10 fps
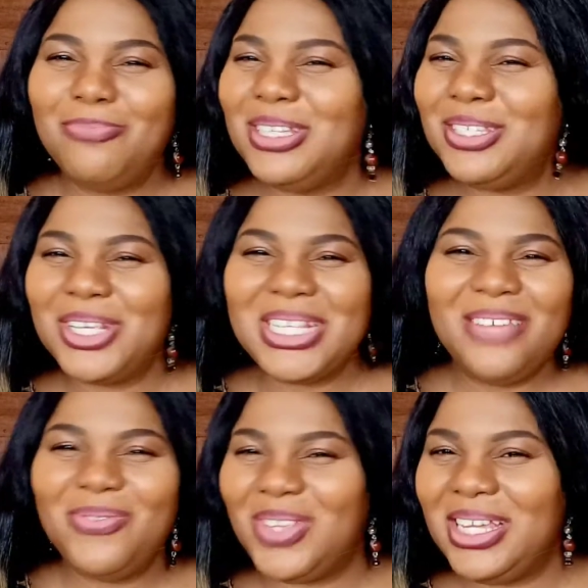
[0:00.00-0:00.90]
Please just
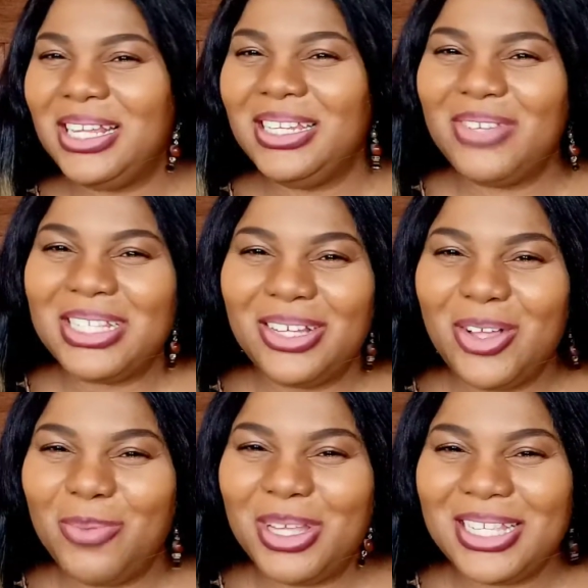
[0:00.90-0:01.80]
leave it in the
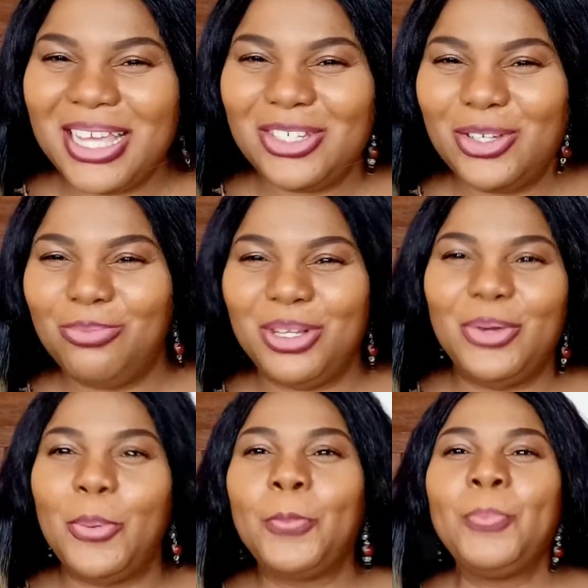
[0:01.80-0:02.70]
comment section
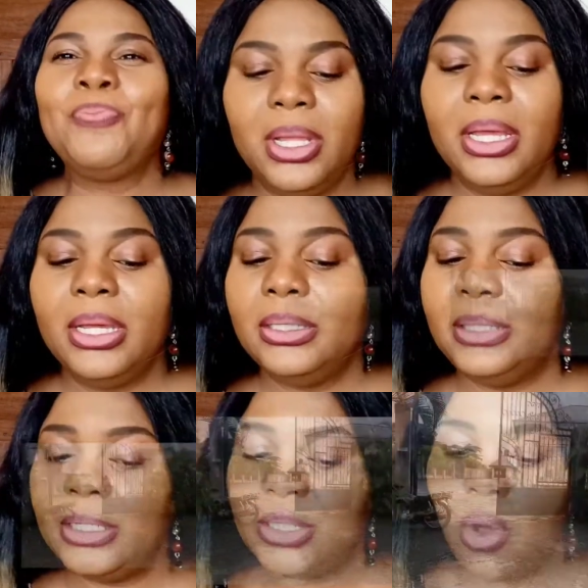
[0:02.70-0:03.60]
below. This